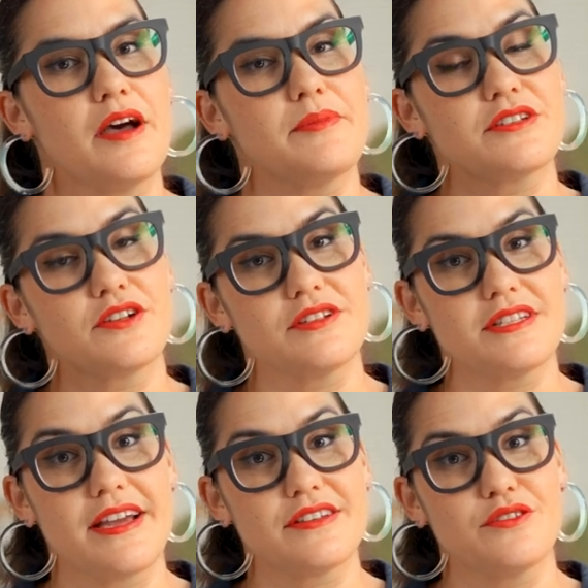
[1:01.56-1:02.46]
come into
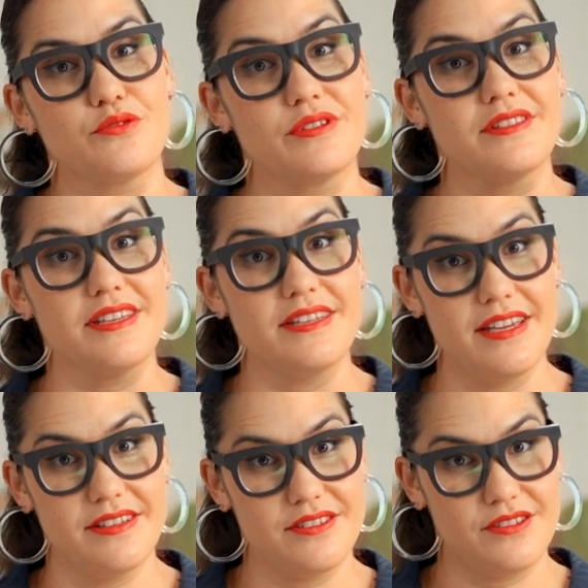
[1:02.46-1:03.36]
contact with the
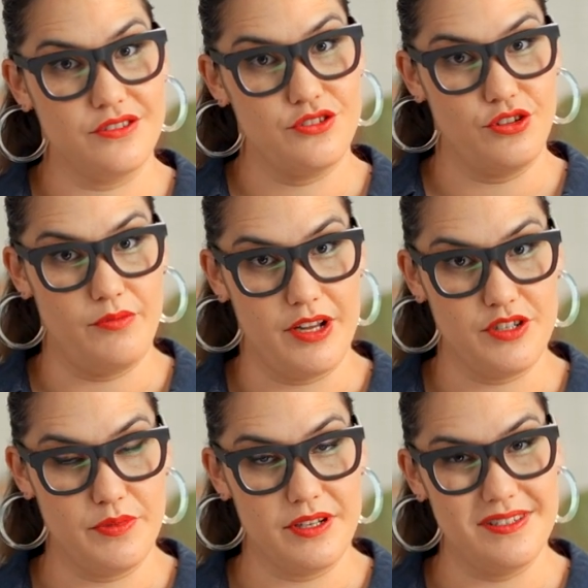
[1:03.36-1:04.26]
yeast too
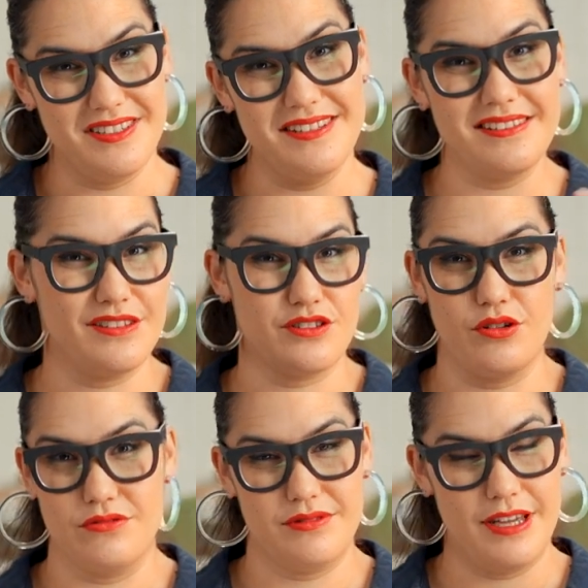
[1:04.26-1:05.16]
much because yeast and
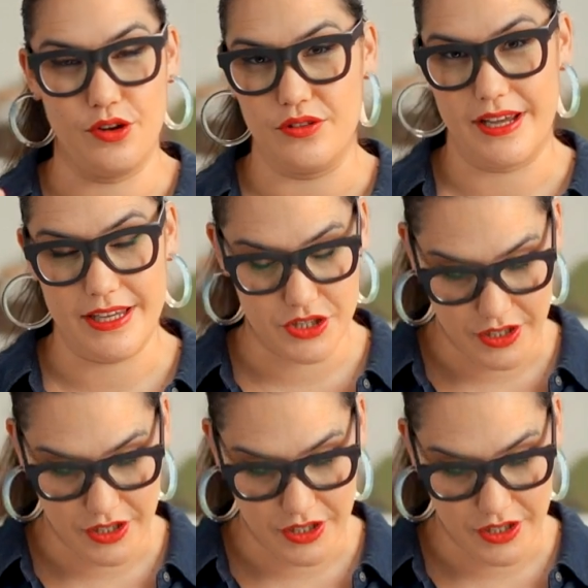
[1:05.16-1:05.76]
salt, they don't like